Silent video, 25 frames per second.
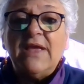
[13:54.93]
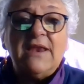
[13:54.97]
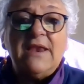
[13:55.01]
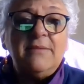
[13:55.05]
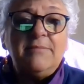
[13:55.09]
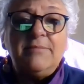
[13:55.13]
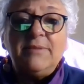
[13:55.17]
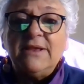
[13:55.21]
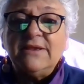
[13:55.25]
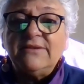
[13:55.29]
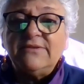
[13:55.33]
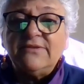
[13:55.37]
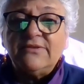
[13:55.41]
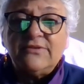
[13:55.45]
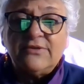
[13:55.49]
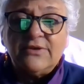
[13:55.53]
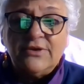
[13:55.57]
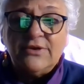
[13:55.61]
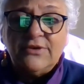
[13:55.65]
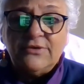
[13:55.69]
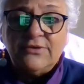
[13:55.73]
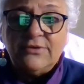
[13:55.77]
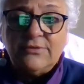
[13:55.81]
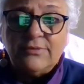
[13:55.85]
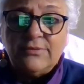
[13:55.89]
any place that's
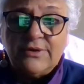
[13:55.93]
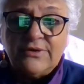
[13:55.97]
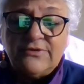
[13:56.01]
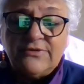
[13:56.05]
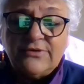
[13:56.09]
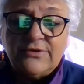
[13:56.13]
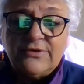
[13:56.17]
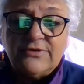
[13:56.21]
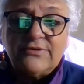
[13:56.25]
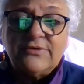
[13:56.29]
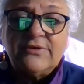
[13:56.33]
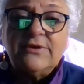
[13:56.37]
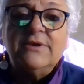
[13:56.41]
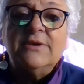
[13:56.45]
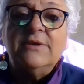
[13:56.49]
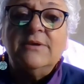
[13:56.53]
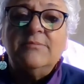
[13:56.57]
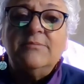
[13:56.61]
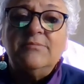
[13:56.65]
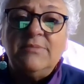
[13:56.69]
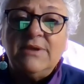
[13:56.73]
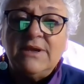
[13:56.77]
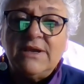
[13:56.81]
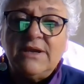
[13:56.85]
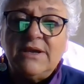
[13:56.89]
going to do research,
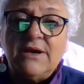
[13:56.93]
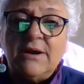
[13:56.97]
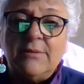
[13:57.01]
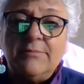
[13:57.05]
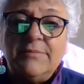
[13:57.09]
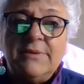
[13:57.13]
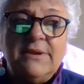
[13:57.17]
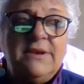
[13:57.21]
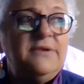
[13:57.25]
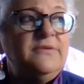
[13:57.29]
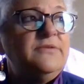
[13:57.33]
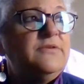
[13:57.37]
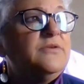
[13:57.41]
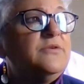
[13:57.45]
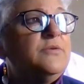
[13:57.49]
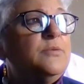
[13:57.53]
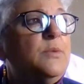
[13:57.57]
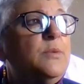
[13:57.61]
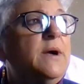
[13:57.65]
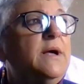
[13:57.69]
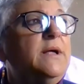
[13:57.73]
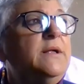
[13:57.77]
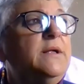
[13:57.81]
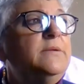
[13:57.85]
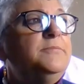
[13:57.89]
big companies as
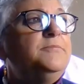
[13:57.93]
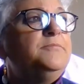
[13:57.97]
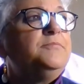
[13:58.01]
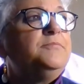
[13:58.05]
well.